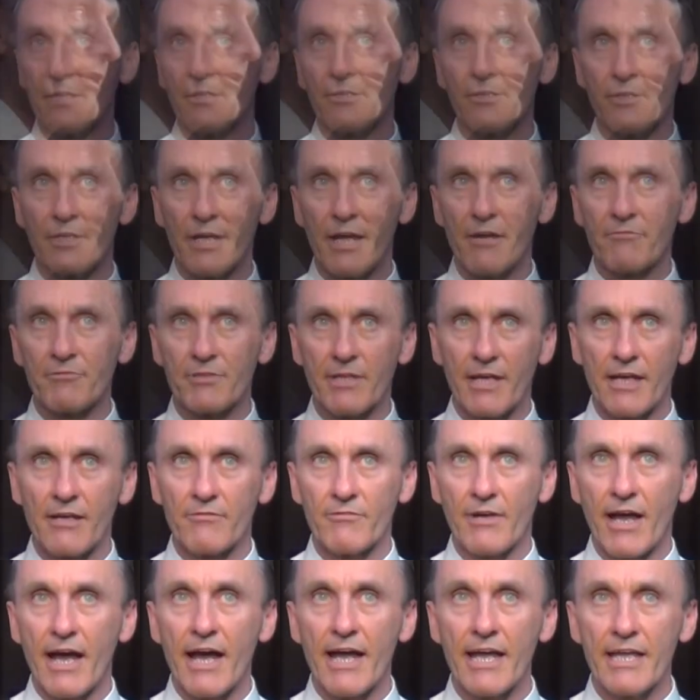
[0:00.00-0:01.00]
you'd have to have
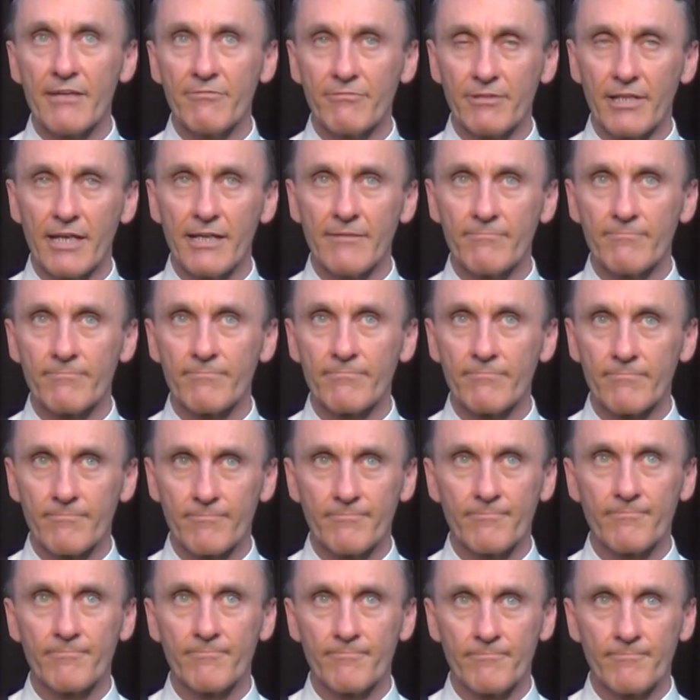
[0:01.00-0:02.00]
A flat.
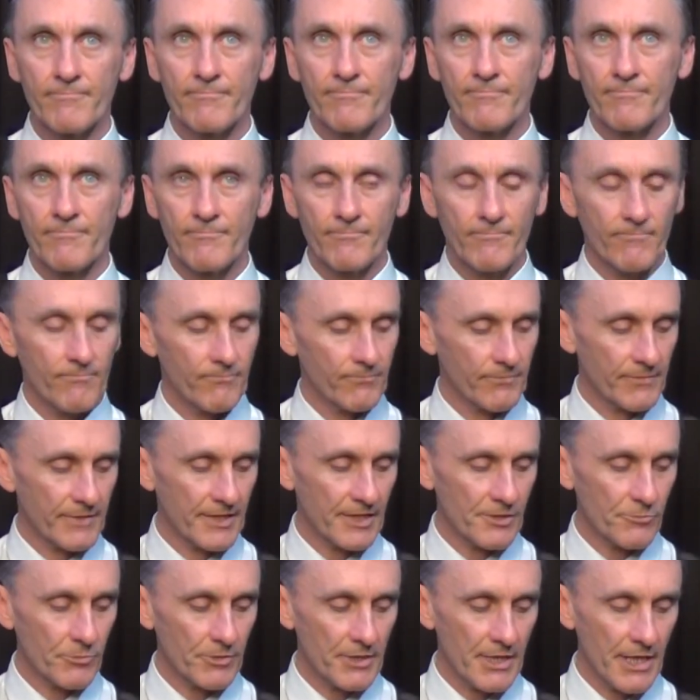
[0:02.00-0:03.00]

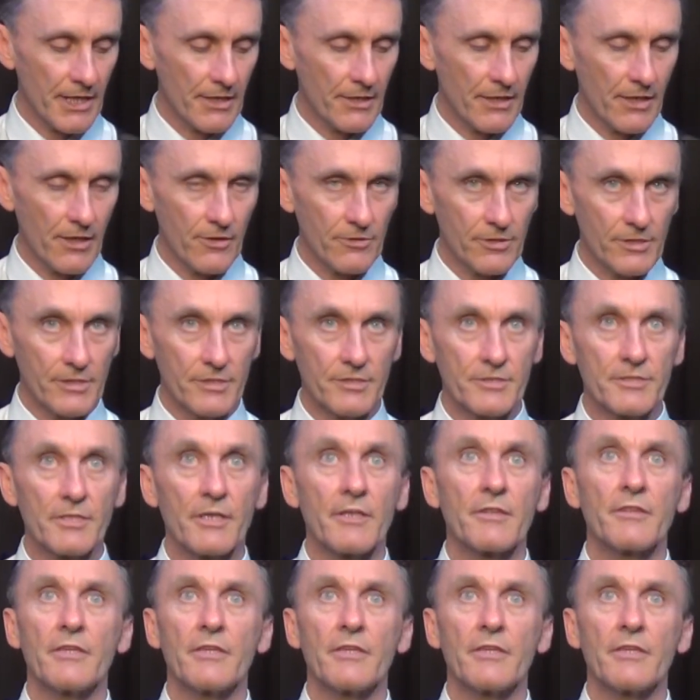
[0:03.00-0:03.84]
That's what that note is.